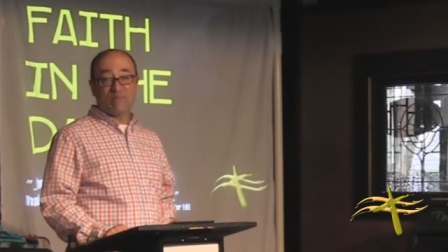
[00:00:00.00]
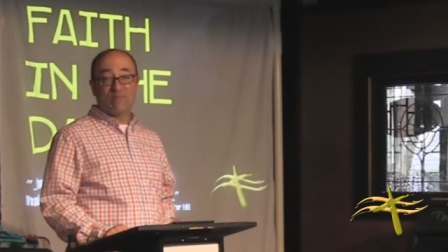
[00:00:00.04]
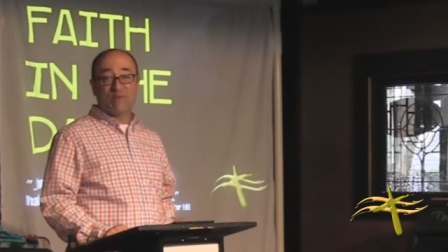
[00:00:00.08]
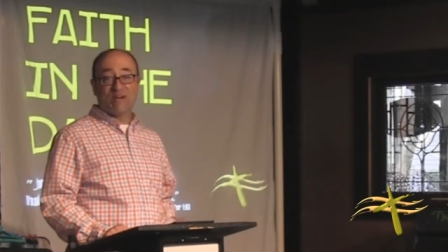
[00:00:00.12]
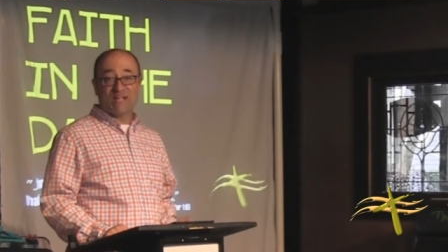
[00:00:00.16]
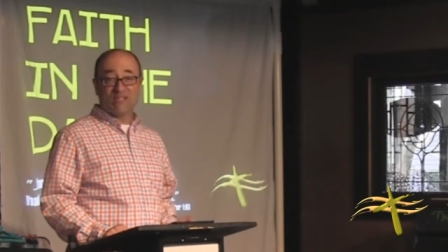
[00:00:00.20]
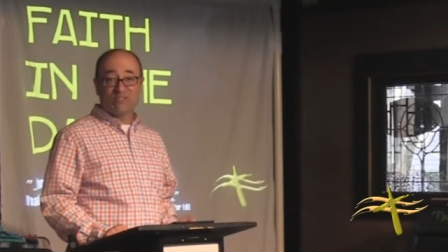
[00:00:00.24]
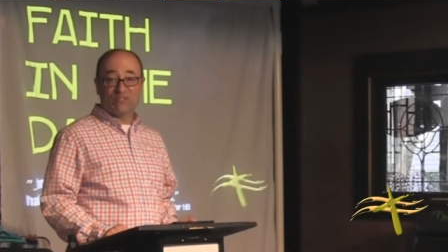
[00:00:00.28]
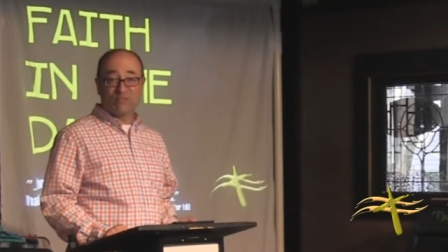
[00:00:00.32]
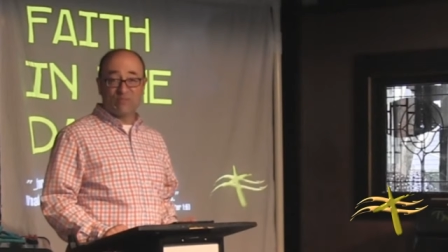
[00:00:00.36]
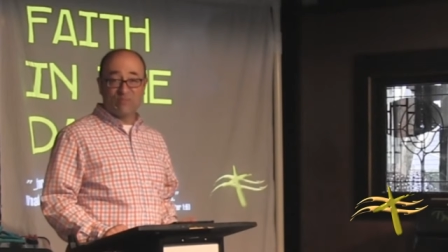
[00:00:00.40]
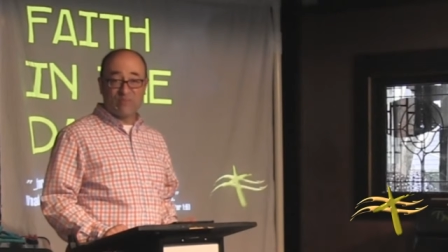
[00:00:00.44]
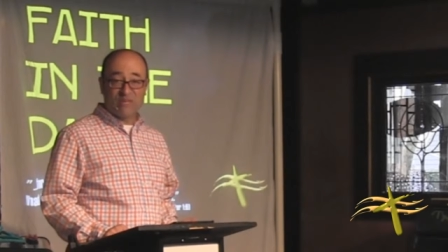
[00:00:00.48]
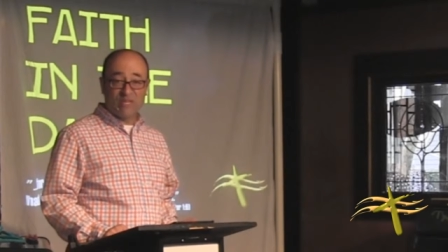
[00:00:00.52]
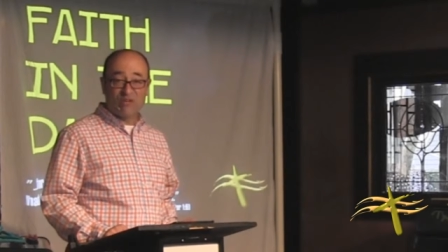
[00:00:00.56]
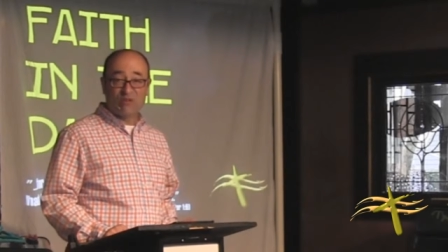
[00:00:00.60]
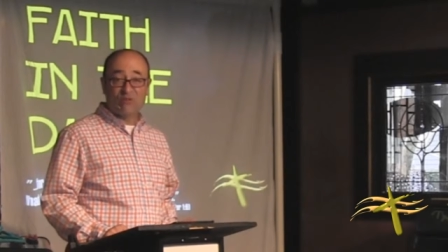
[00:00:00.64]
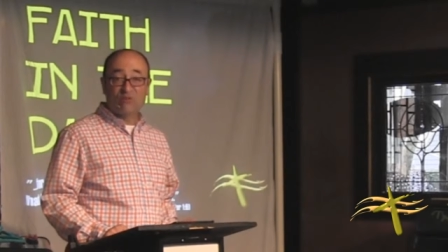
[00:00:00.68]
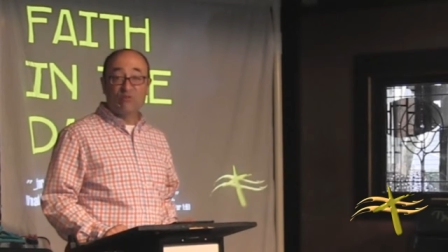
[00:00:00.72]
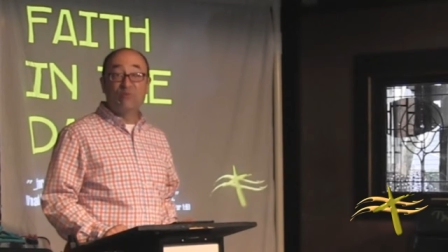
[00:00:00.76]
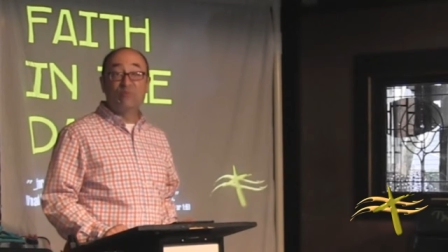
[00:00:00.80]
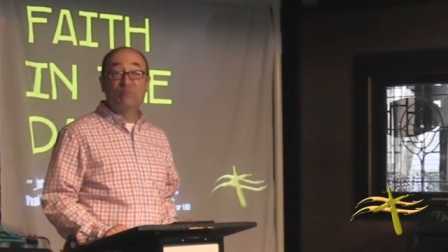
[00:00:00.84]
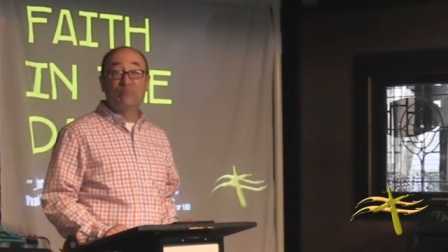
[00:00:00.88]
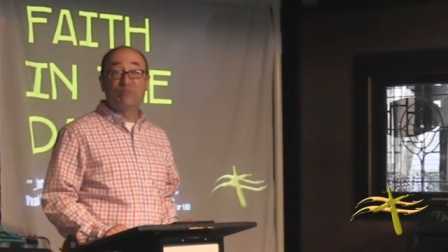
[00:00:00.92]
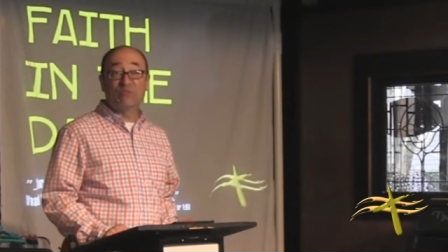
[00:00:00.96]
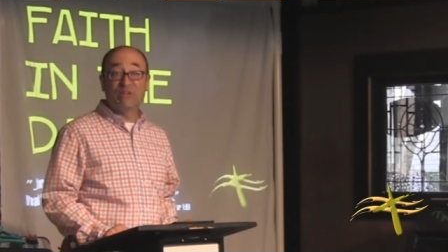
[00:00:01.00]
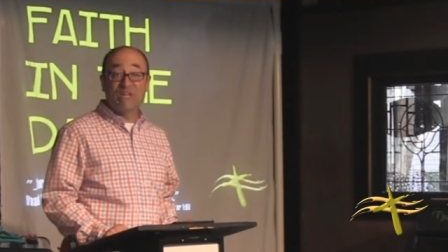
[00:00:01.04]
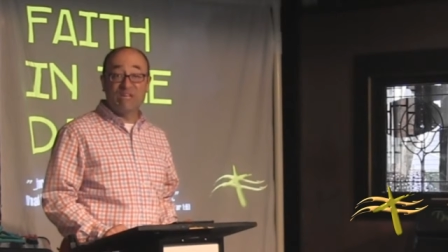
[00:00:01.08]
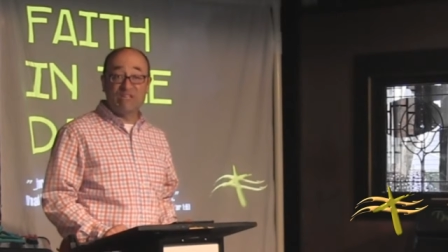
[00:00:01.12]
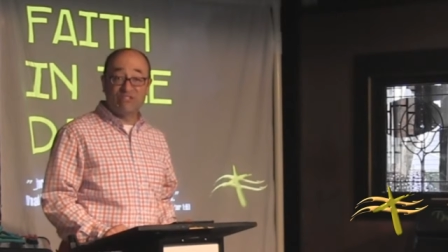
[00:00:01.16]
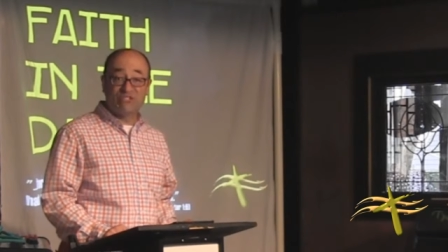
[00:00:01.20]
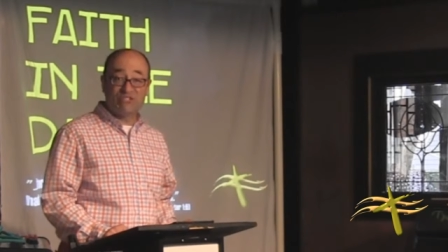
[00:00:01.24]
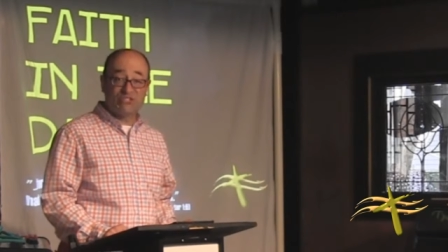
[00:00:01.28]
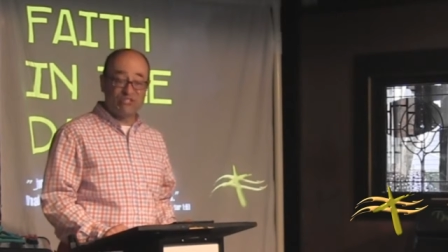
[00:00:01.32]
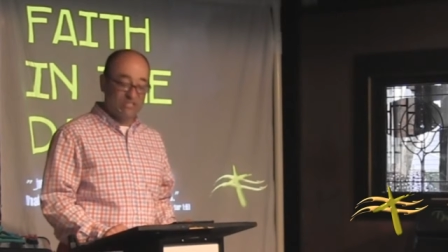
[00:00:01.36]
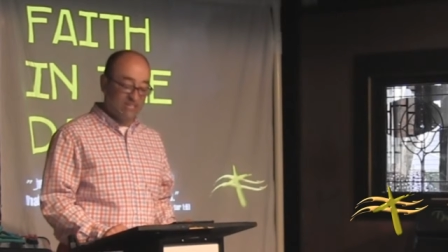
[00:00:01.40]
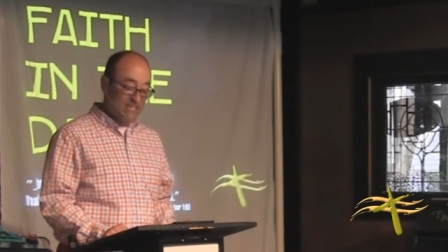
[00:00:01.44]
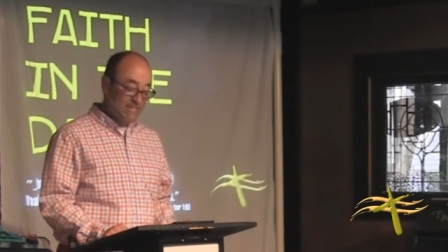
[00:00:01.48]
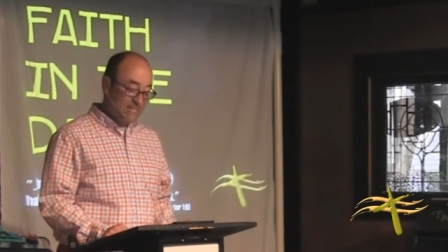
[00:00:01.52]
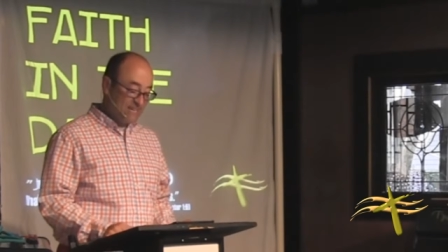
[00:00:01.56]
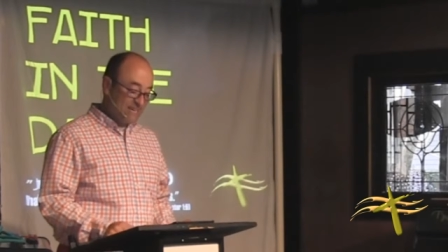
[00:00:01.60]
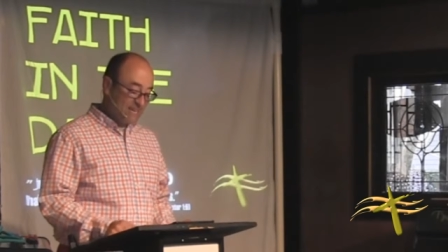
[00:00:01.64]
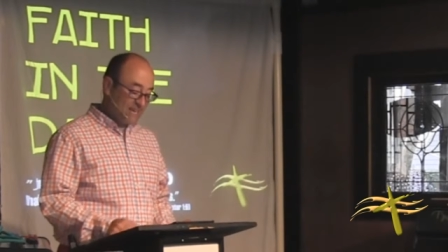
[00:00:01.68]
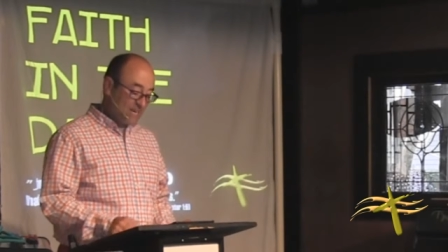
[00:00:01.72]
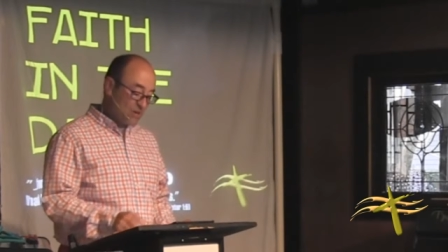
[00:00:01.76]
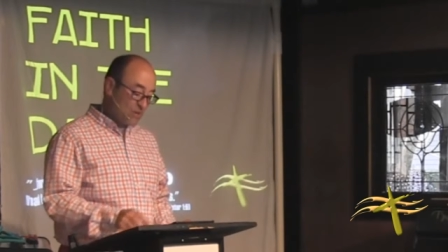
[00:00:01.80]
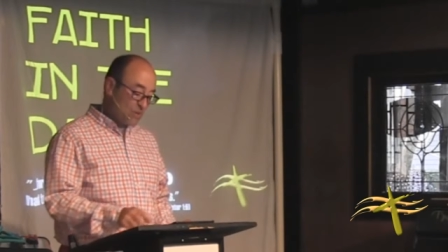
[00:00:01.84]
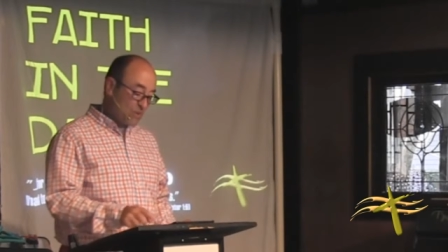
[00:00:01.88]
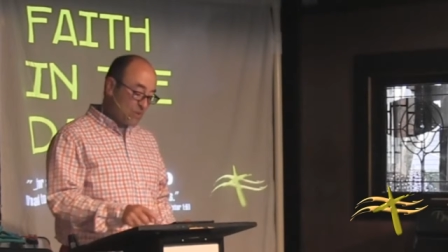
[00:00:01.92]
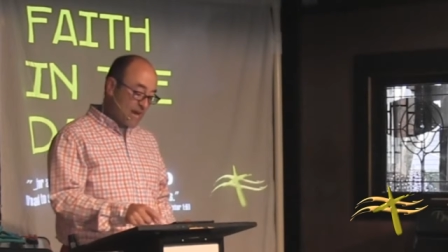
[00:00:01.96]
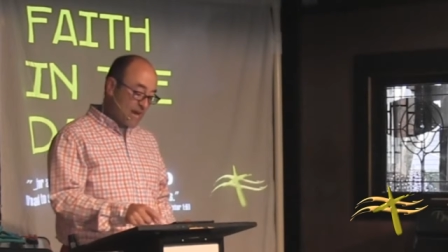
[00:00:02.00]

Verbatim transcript: Apostle Peter, who preached in